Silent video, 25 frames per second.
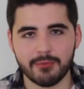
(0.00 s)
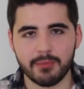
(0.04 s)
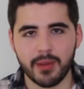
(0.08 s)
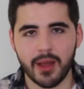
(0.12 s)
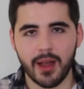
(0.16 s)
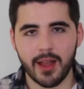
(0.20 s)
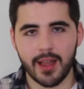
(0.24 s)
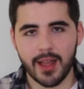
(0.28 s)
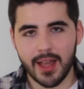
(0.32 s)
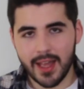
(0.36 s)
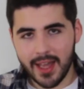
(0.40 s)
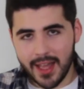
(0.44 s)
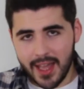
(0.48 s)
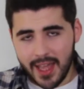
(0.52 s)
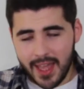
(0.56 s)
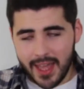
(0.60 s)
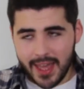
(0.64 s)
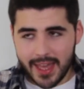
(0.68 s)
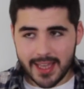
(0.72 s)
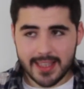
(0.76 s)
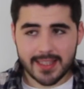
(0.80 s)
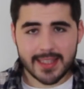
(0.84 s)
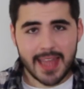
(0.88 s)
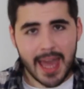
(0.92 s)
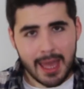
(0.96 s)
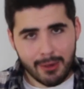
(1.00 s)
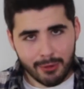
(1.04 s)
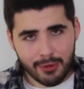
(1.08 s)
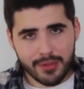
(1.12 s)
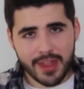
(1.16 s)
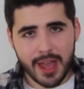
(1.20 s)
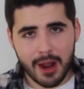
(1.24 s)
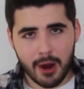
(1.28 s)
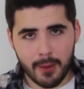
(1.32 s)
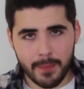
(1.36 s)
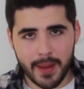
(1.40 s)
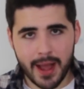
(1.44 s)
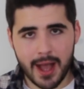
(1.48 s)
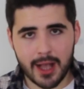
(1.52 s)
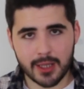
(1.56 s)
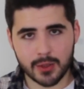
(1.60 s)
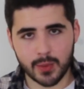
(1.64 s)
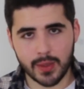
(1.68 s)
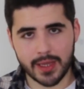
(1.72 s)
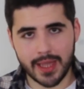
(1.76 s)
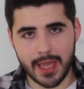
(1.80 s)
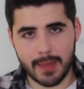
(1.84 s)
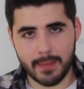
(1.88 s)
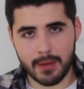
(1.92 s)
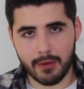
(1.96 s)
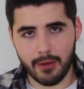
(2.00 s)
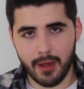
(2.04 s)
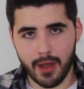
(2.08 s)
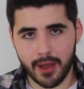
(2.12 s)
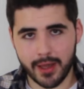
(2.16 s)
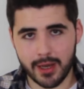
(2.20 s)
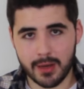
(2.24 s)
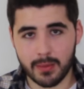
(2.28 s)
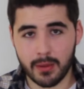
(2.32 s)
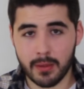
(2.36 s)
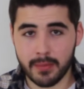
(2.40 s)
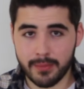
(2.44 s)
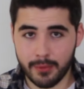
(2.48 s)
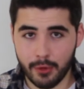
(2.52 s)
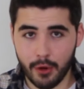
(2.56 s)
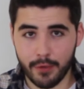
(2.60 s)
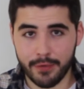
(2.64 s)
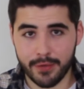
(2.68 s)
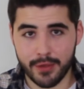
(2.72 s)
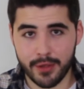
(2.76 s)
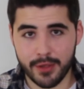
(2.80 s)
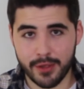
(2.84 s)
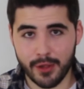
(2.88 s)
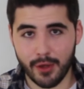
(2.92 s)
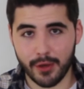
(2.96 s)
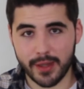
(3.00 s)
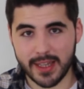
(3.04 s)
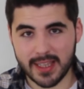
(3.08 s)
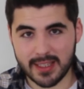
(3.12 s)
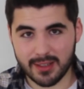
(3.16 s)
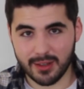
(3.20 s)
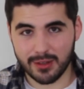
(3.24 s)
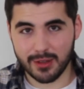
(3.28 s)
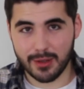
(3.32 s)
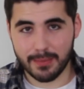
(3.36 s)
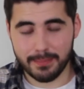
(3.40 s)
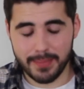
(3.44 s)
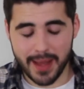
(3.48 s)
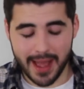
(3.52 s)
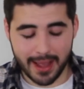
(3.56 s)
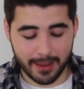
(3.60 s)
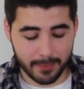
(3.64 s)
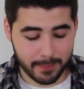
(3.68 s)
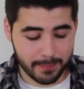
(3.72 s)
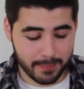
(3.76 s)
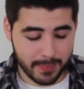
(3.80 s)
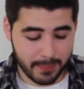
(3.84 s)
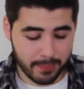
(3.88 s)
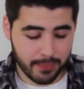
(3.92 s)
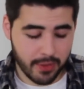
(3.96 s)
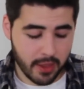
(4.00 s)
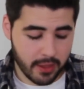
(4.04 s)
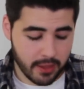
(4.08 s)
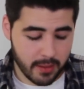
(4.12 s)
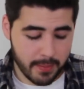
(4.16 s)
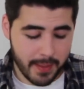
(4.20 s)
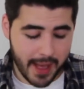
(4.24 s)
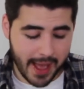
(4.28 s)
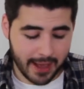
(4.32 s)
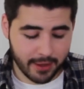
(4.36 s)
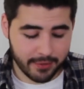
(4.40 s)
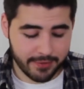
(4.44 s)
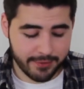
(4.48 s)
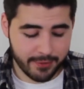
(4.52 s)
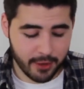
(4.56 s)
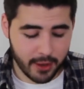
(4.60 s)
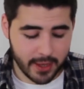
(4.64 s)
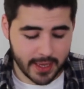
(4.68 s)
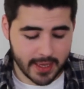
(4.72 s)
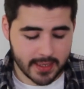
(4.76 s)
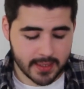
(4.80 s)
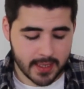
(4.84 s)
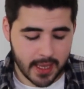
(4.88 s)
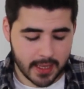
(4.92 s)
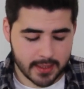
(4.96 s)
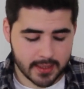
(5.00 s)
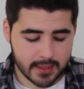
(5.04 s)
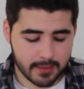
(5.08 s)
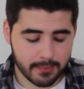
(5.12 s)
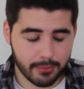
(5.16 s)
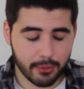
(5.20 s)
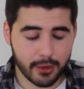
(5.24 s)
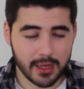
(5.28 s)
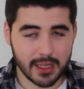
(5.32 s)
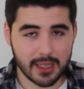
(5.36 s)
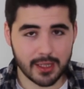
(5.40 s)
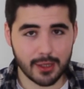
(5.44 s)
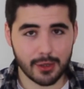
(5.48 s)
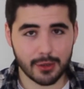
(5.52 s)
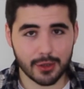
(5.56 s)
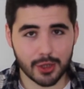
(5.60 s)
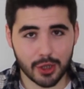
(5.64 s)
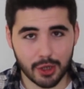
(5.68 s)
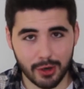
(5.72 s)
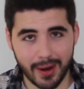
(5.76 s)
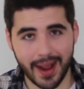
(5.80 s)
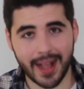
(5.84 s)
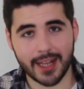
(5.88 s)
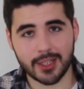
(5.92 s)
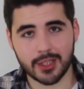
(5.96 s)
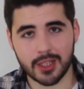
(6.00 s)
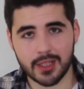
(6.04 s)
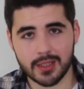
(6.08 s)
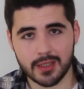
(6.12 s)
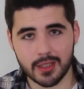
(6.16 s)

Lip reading: but he's there or thereabouts with Kimi Raikkonen, but more often than not, he's on the back foot. He's had some pretty huge crashes